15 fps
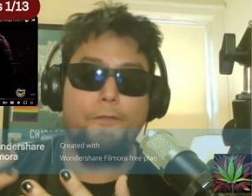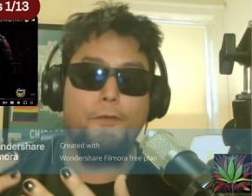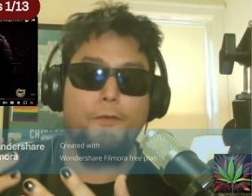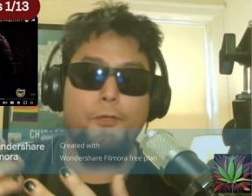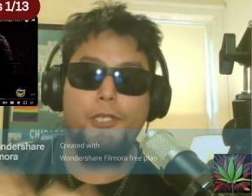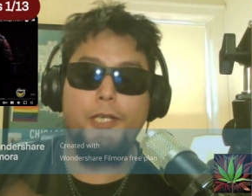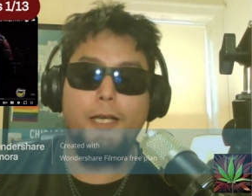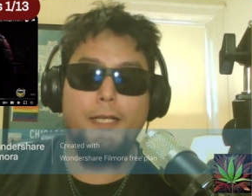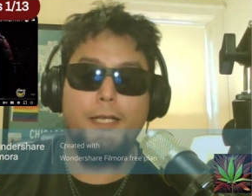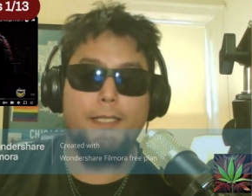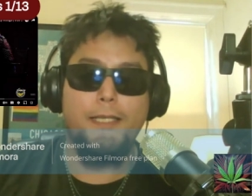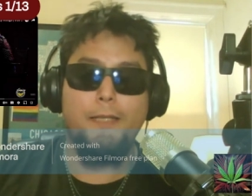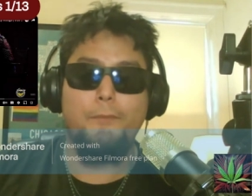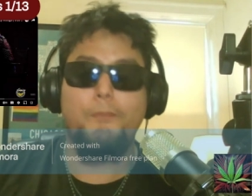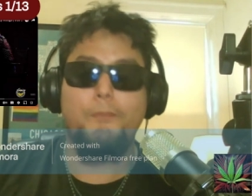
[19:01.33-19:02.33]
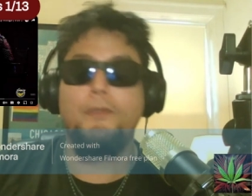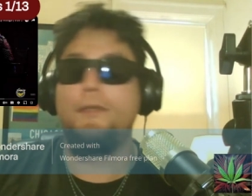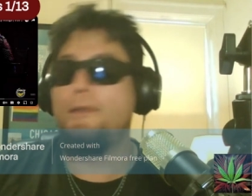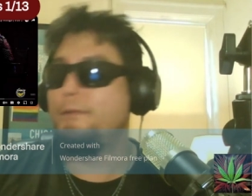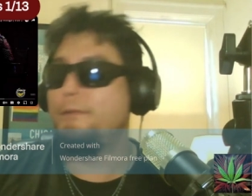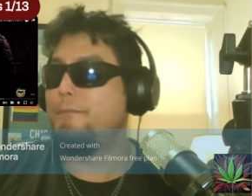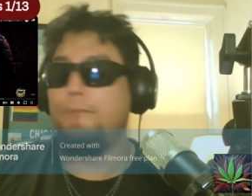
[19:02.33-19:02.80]
few shots in, but
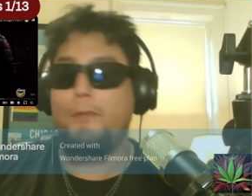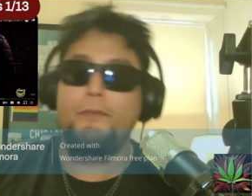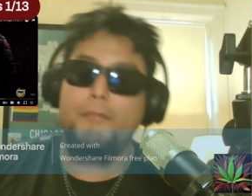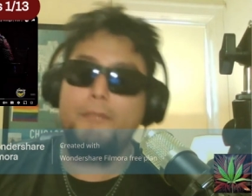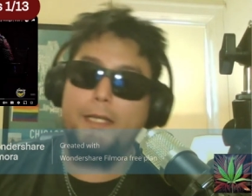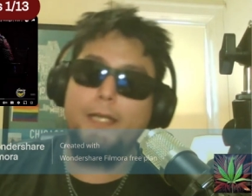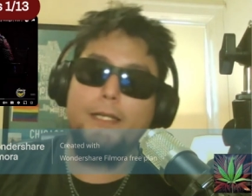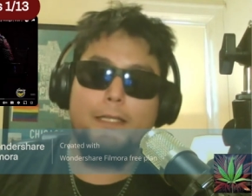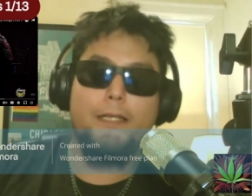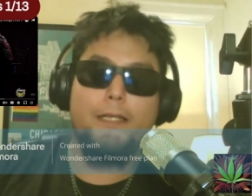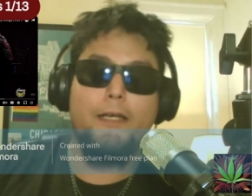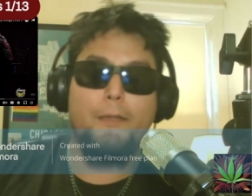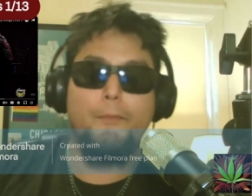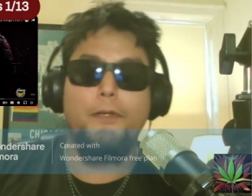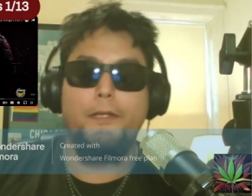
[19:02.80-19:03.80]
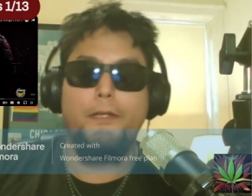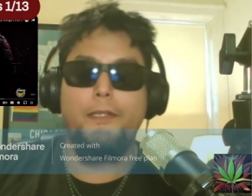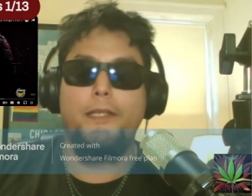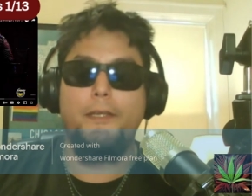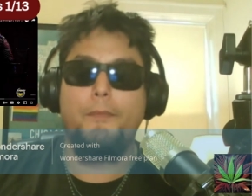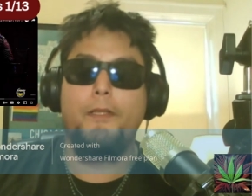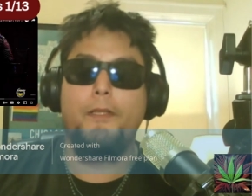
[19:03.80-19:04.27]
most likely I'm gonna
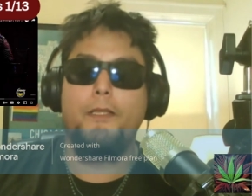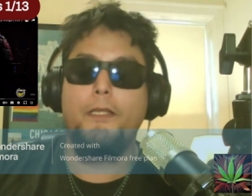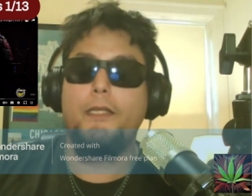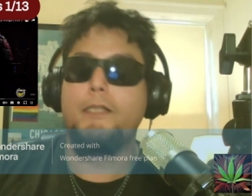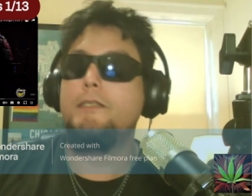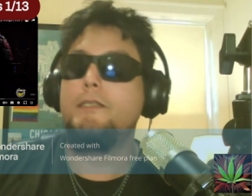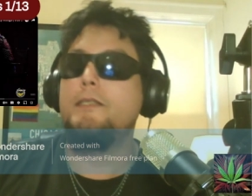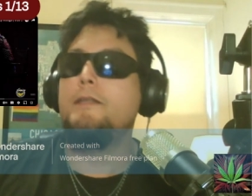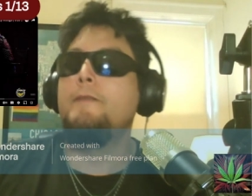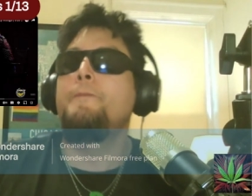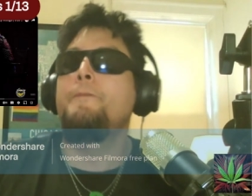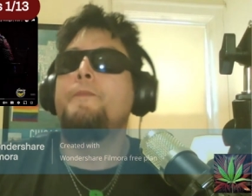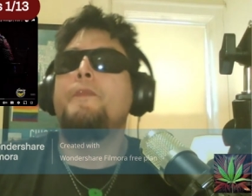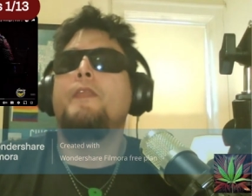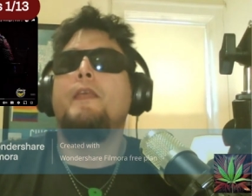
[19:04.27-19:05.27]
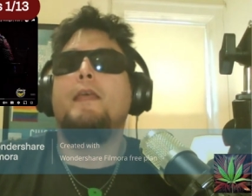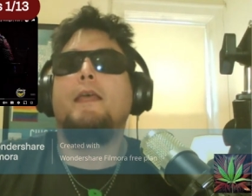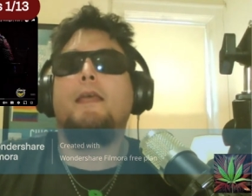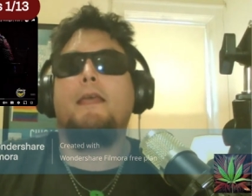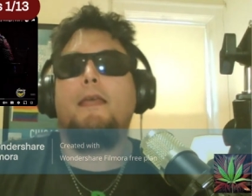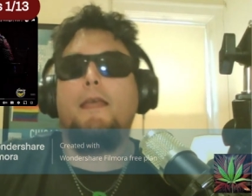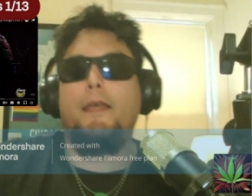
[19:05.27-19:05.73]
take my licks.
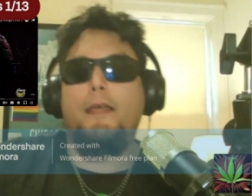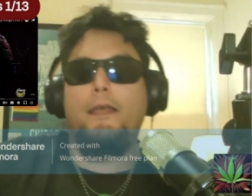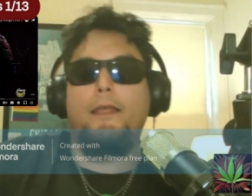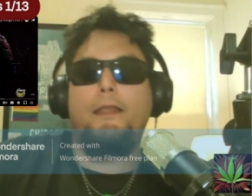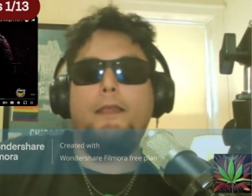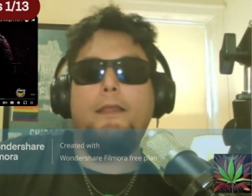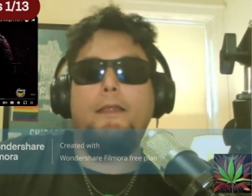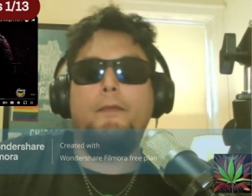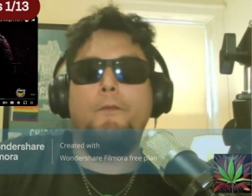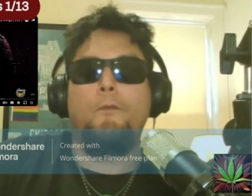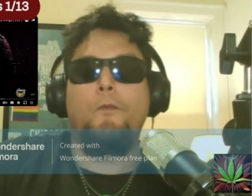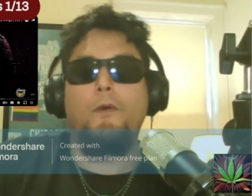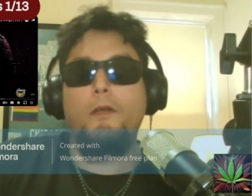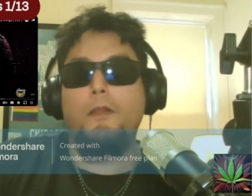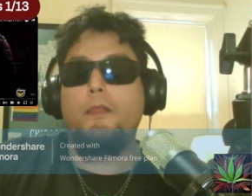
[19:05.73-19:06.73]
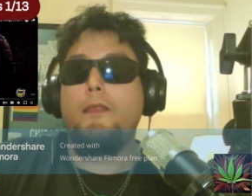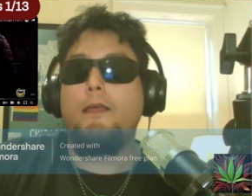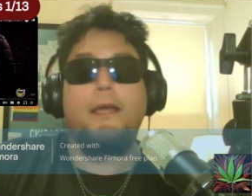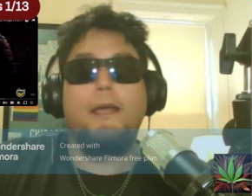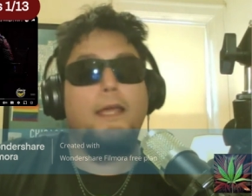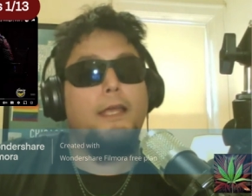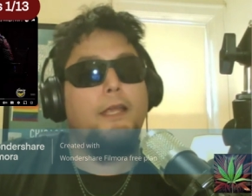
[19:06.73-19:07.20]
And one thing
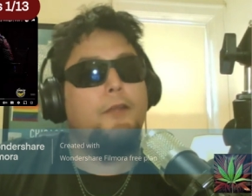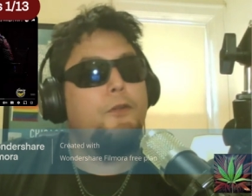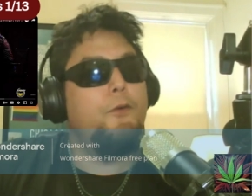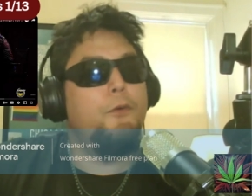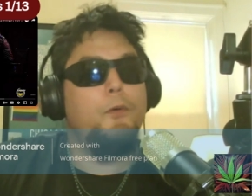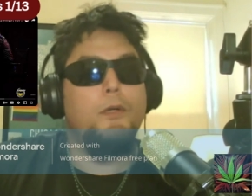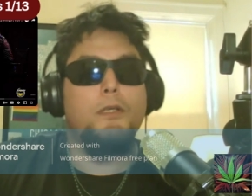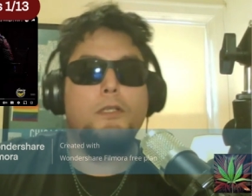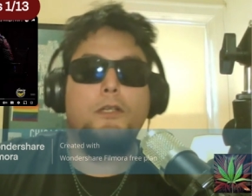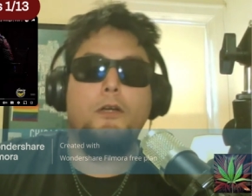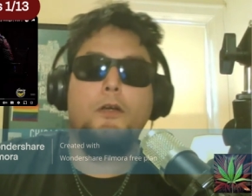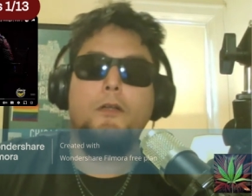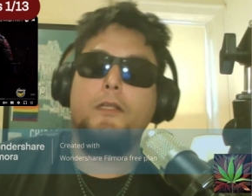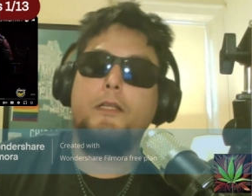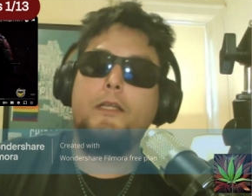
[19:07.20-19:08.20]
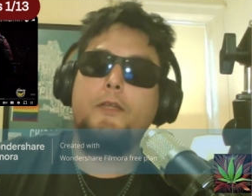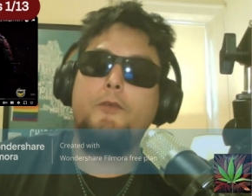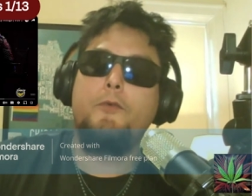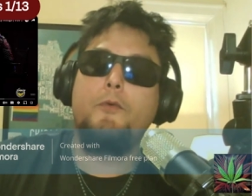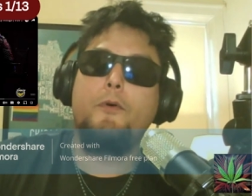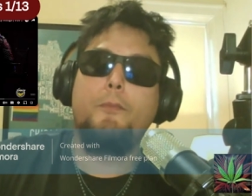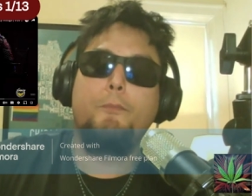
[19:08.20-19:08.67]
I ain't doing is curling
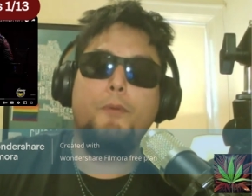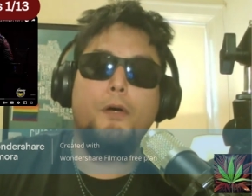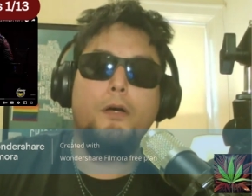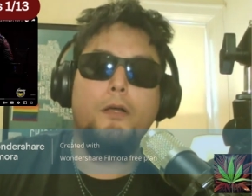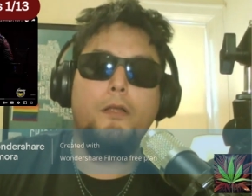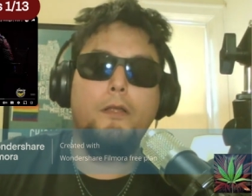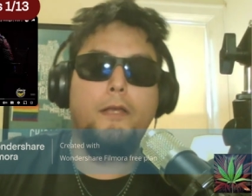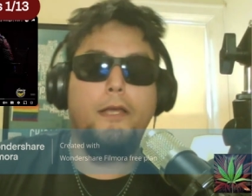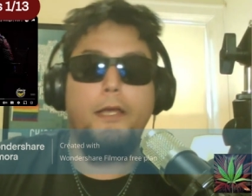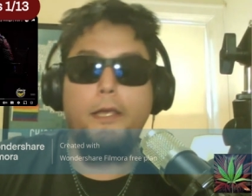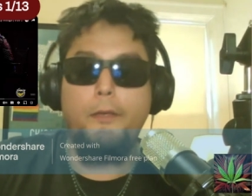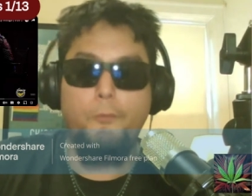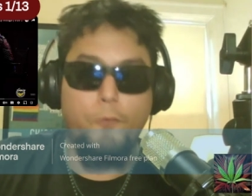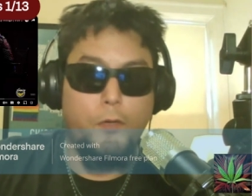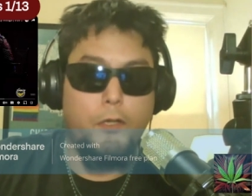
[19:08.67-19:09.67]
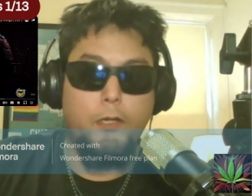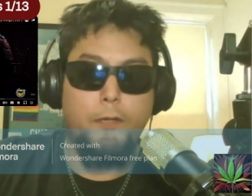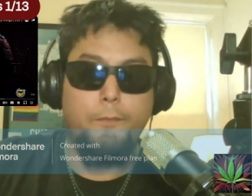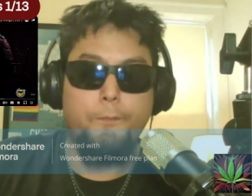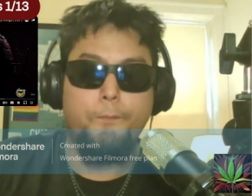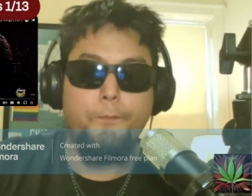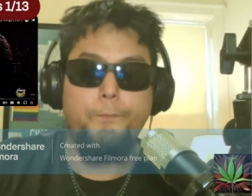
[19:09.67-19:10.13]
into a ball and I ain't
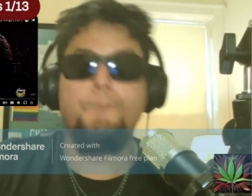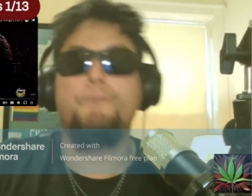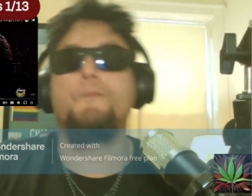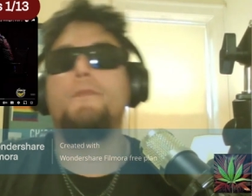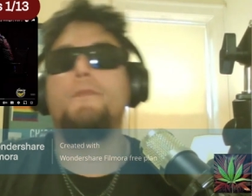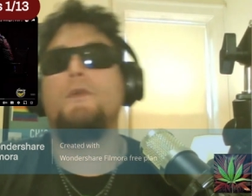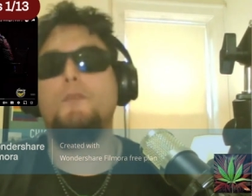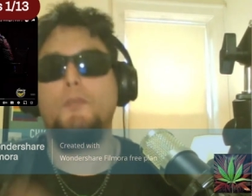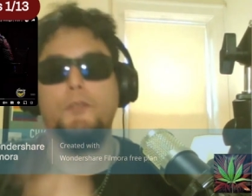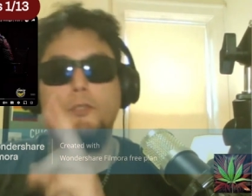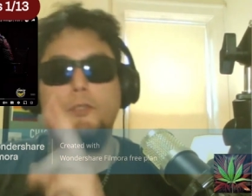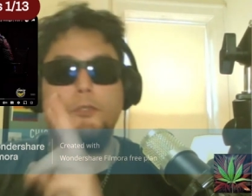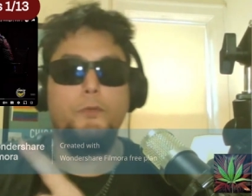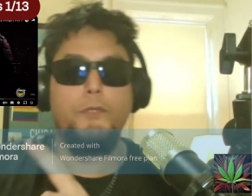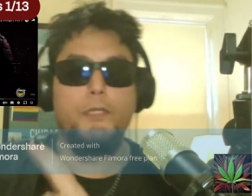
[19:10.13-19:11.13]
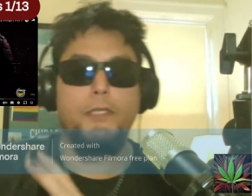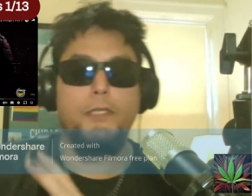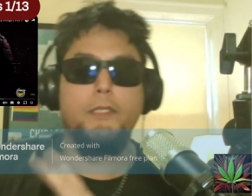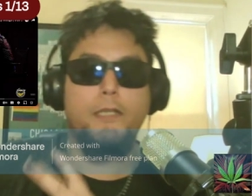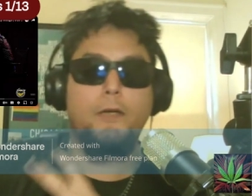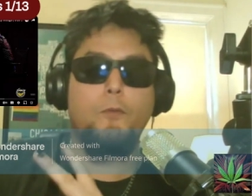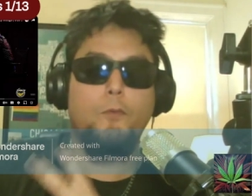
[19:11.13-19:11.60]
running. Those are the two
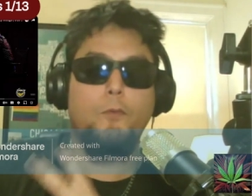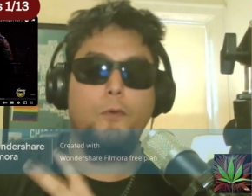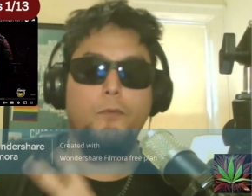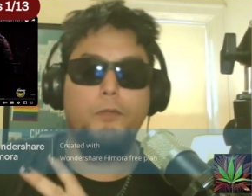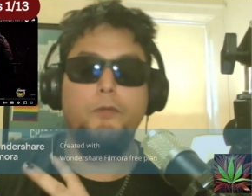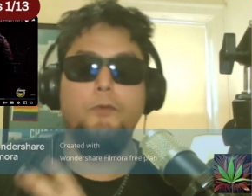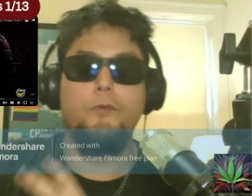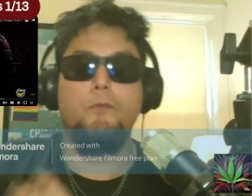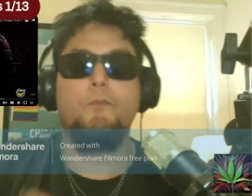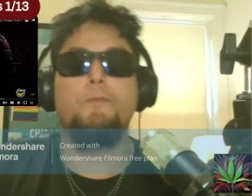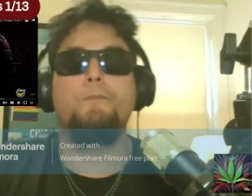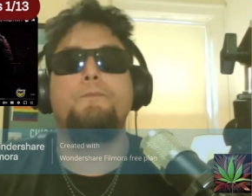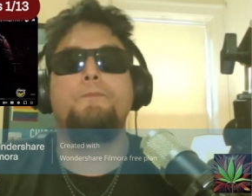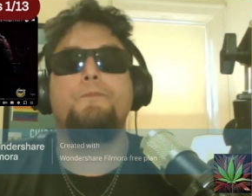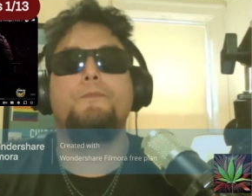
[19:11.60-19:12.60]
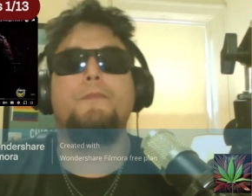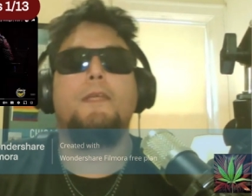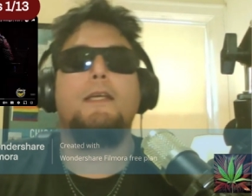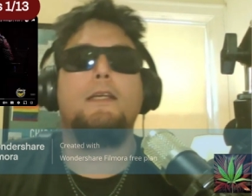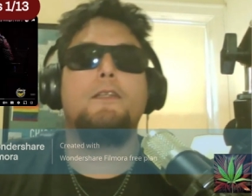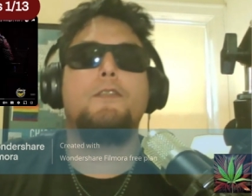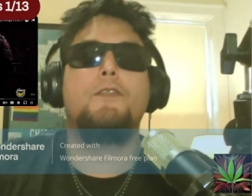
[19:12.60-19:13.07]
things I won't do.
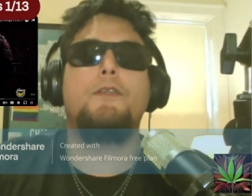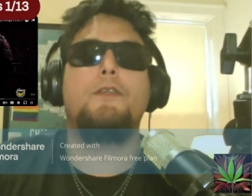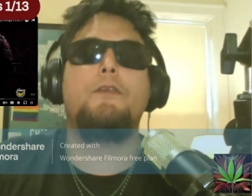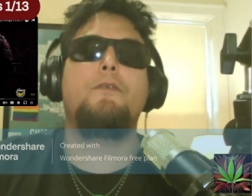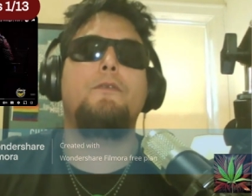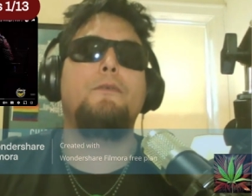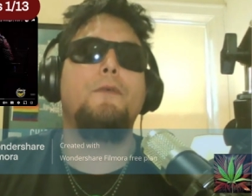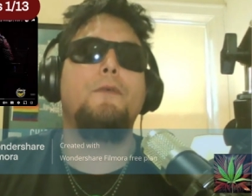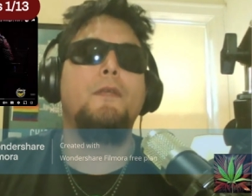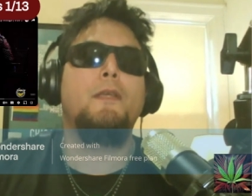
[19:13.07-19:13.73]
And so